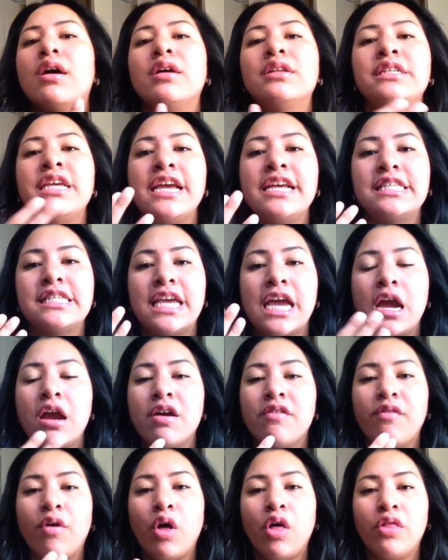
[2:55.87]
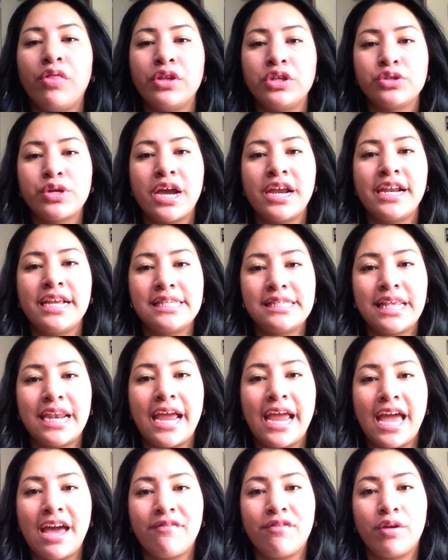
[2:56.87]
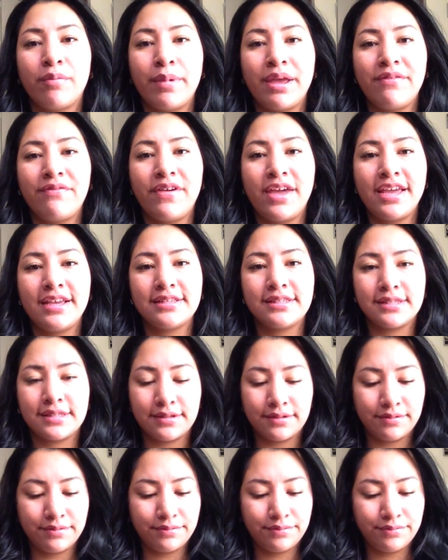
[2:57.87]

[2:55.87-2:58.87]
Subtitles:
takes care of all the dryness that I have on my face.